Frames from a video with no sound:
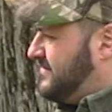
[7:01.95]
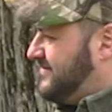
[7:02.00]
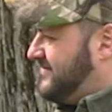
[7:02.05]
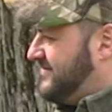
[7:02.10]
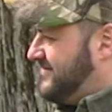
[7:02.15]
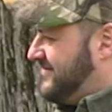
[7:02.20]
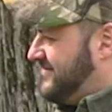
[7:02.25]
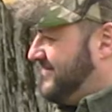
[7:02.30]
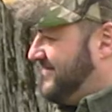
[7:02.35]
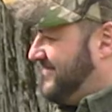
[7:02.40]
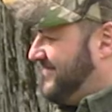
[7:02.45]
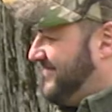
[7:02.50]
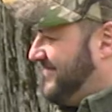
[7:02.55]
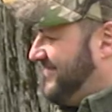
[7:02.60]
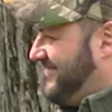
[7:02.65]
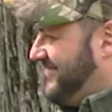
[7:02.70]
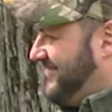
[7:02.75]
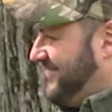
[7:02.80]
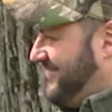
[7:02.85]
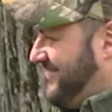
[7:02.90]

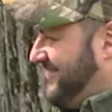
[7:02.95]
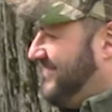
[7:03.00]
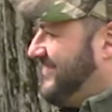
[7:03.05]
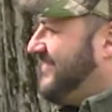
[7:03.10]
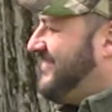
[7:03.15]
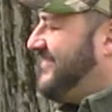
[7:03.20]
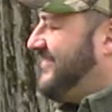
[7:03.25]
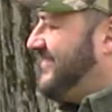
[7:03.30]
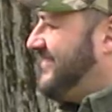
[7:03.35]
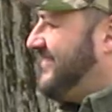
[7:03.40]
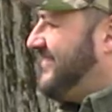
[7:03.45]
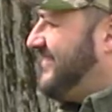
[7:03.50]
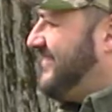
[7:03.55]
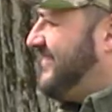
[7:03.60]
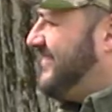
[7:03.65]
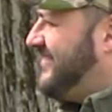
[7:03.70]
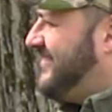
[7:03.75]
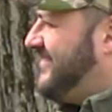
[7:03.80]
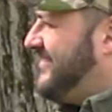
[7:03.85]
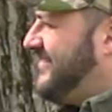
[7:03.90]

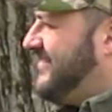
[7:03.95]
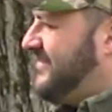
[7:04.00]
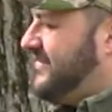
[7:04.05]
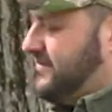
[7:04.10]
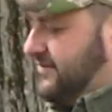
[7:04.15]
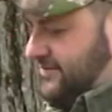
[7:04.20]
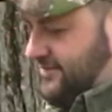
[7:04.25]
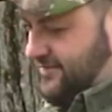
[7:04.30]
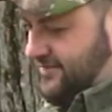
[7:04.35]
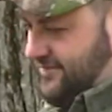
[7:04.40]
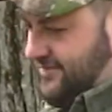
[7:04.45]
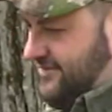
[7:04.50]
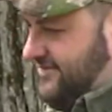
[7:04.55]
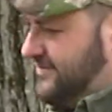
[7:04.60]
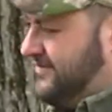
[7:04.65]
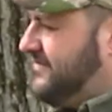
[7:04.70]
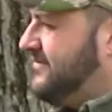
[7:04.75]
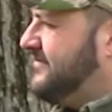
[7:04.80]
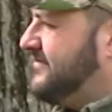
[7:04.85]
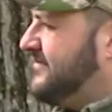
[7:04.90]

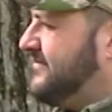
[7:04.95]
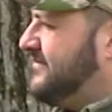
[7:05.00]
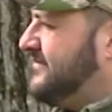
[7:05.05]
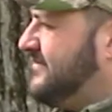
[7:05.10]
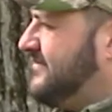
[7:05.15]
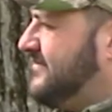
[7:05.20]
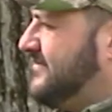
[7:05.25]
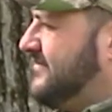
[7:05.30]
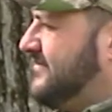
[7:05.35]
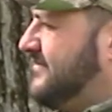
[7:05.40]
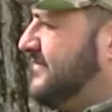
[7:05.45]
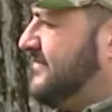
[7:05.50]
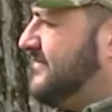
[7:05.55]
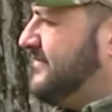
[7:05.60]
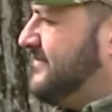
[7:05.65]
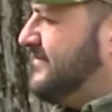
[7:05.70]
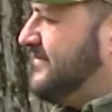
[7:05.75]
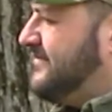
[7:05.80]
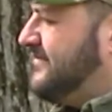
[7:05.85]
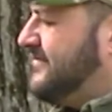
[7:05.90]

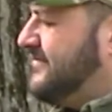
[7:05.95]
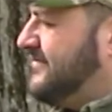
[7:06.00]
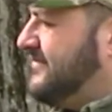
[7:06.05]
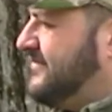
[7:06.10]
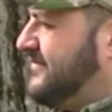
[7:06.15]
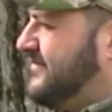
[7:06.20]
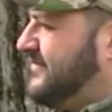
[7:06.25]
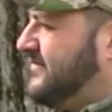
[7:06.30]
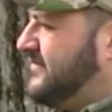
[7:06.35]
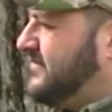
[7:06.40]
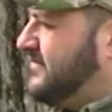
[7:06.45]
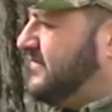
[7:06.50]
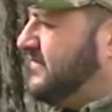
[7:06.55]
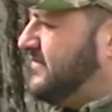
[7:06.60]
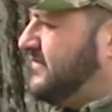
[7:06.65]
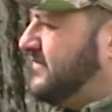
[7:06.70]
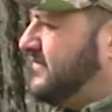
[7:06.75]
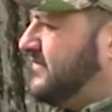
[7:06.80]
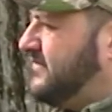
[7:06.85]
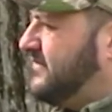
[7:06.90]

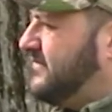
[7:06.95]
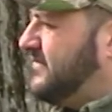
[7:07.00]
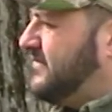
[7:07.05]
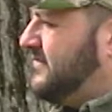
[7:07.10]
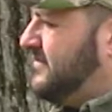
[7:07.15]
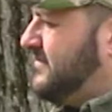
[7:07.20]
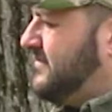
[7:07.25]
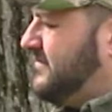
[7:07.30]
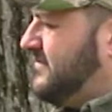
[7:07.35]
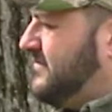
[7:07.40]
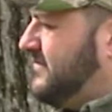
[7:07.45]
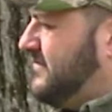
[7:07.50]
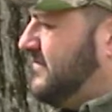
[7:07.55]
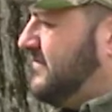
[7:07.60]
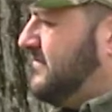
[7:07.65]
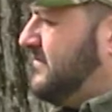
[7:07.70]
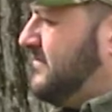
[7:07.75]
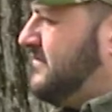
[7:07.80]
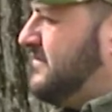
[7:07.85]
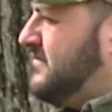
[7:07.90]

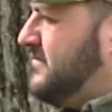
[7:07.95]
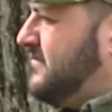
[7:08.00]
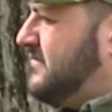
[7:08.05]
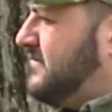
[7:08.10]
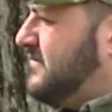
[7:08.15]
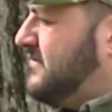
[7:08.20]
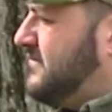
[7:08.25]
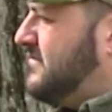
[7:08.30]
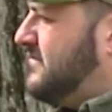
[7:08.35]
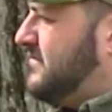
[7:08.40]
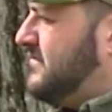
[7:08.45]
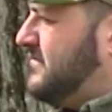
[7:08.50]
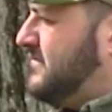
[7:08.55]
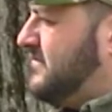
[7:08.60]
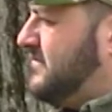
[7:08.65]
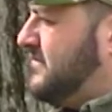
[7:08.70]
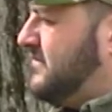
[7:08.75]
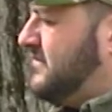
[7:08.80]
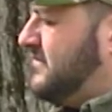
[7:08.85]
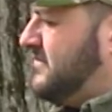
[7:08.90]

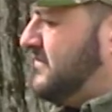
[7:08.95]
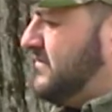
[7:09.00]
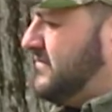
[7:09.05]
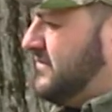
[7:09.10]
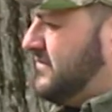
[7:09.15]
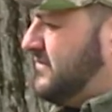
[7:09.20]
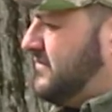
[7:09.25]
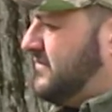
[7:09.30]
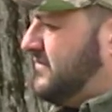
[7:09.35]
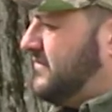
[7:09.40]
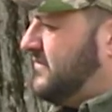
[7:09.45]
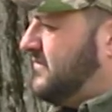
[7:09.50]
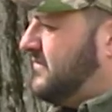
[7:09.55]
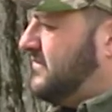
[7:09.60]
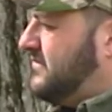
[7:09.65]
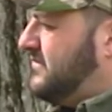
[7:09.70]
(silent)